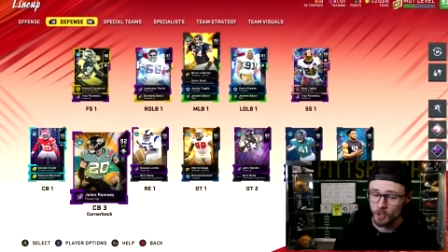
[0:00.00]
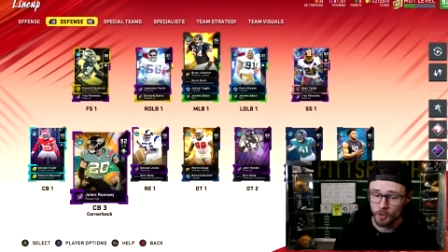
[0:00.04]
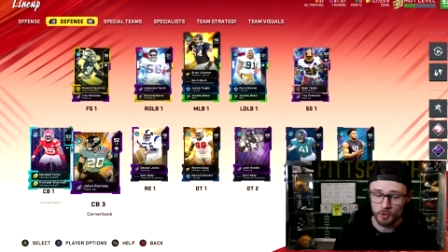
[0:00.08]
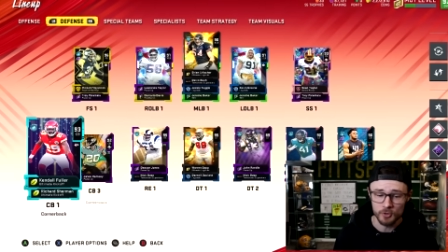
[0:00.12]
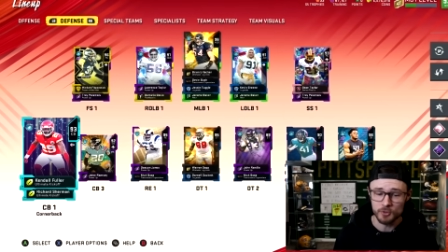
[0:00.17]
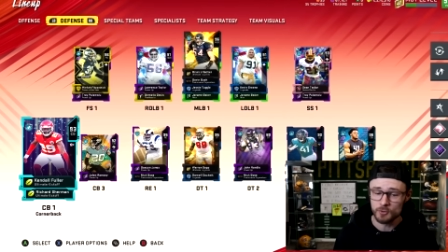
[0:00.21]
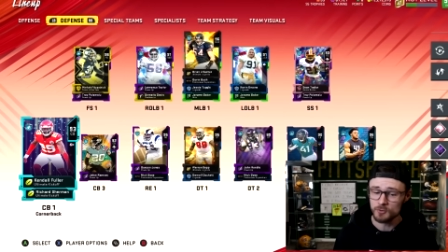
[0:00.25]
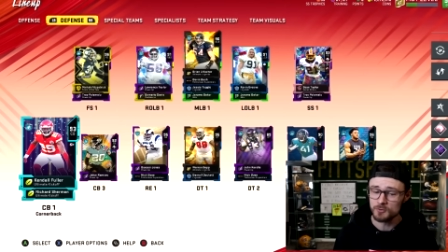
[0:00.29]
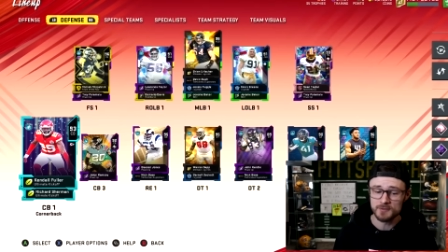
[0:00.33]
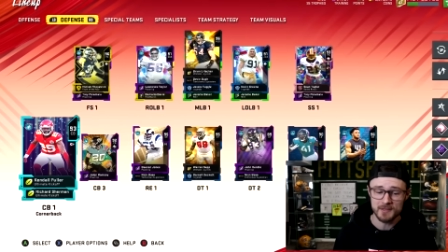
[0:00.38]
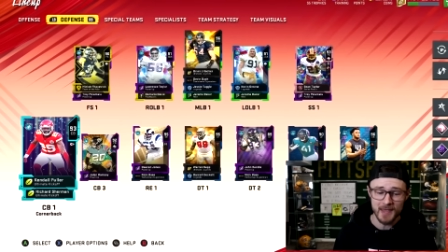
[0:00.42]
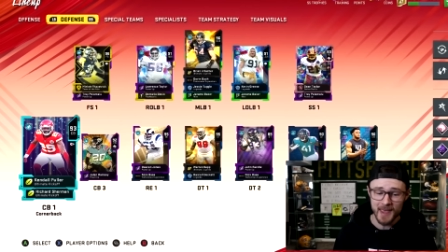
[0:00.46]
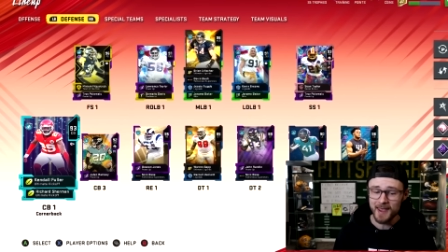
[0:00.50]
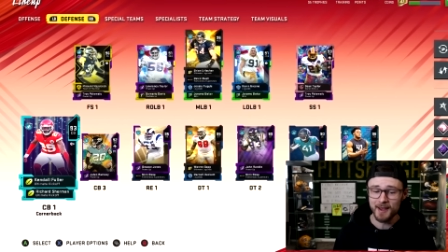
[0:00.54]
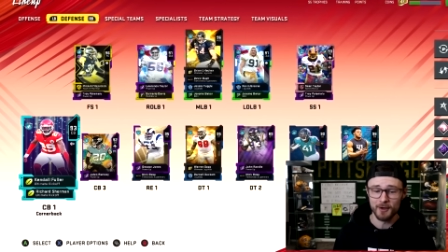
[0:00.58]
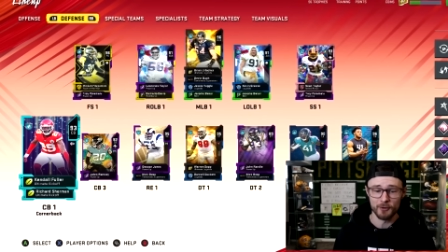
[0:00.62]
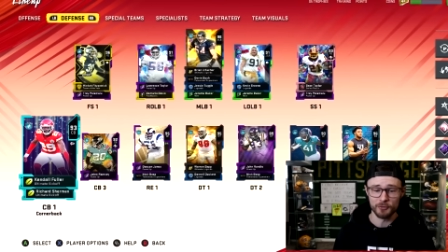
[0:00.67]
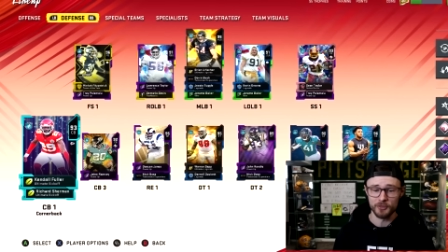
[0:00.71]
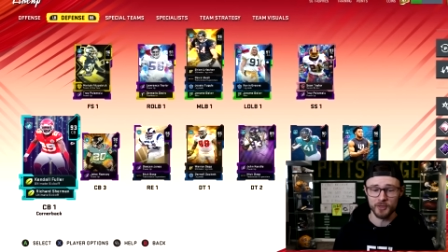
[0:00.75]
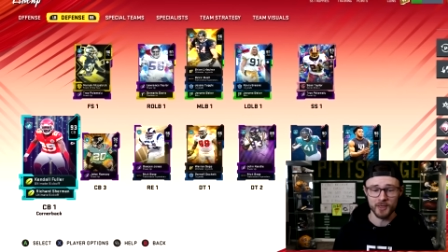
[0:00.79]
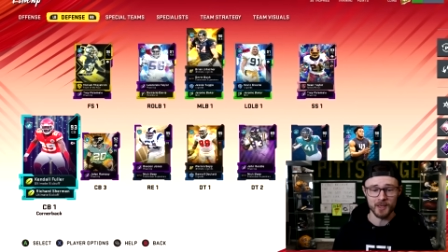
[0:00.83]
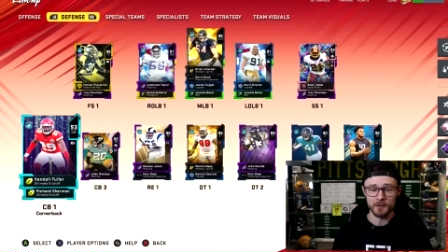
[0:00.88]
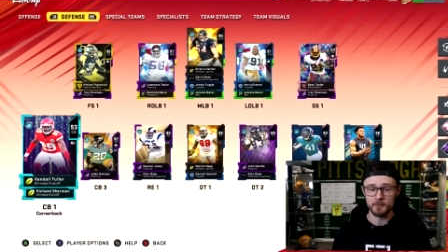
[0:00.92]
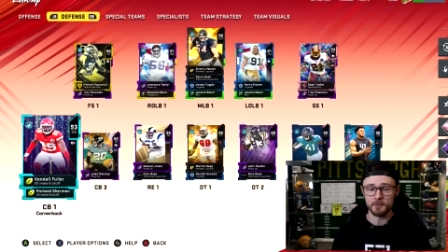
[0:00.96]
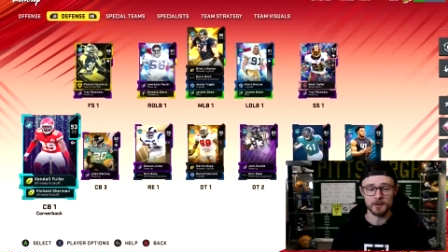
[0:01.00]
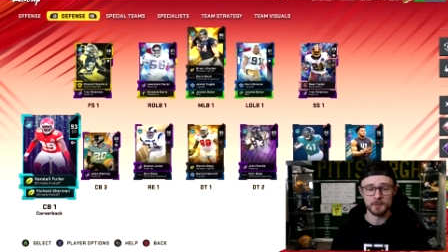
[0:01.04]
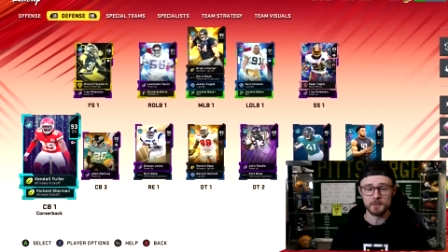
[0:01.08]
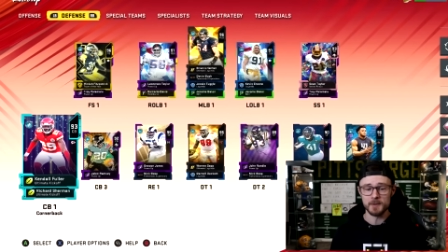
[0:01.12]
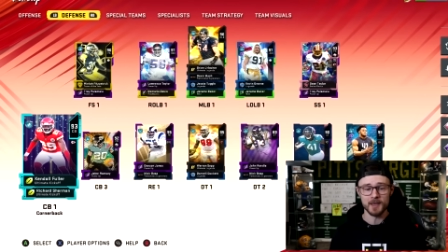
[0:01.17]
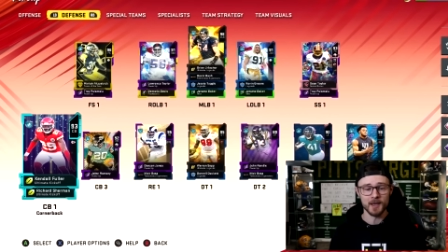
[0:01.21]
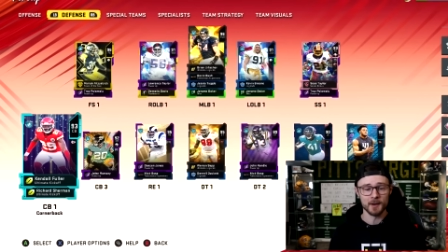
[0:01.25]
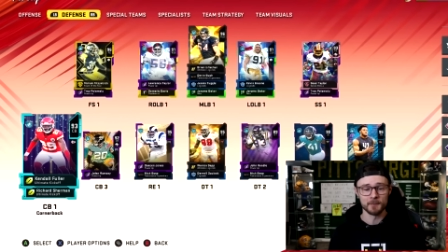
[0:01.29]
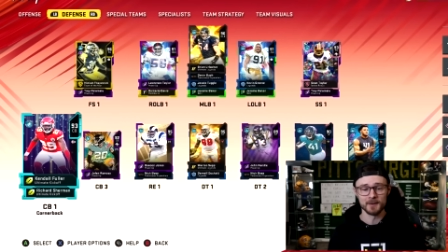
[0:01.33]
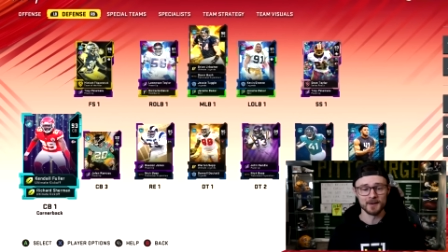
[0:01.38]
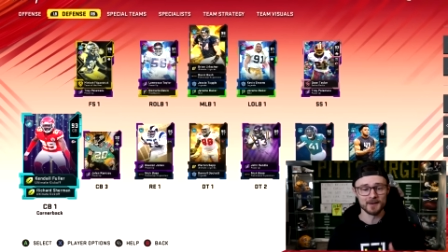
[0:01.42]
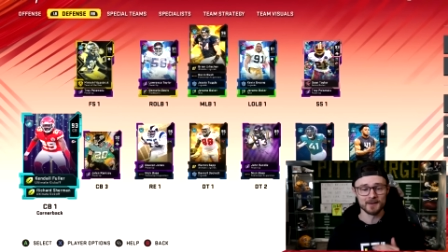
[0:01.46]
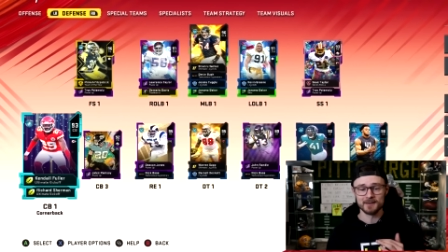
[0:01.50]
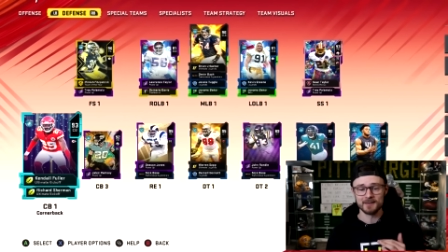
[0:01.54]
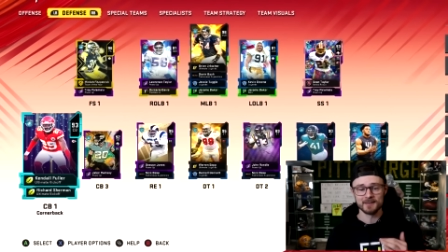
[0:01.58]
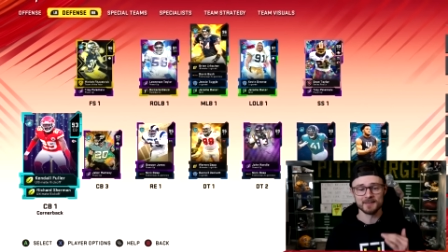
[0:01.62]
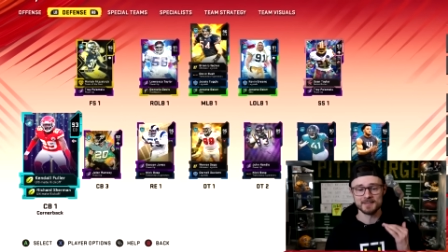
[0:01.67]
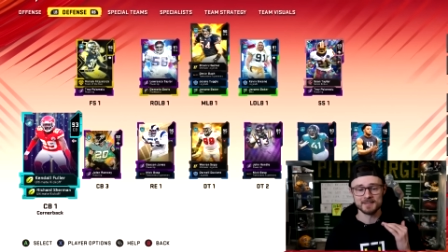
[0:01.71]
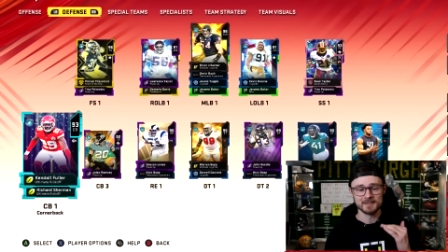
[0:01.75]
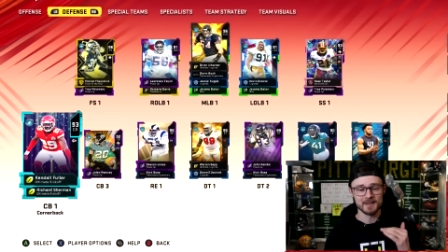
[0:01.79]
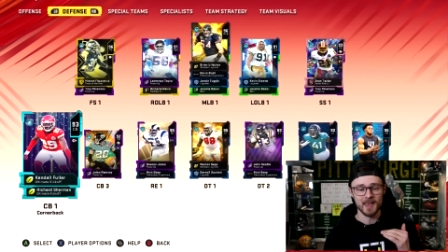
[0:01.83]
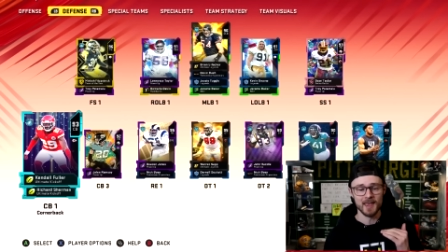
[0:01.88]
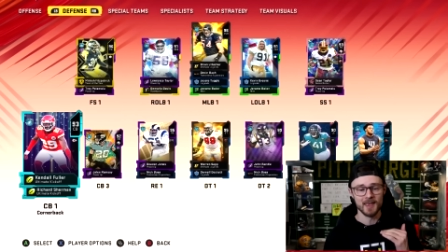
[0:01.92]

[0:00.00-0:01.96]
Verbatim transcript: don't you dare think I'm going to be coming into this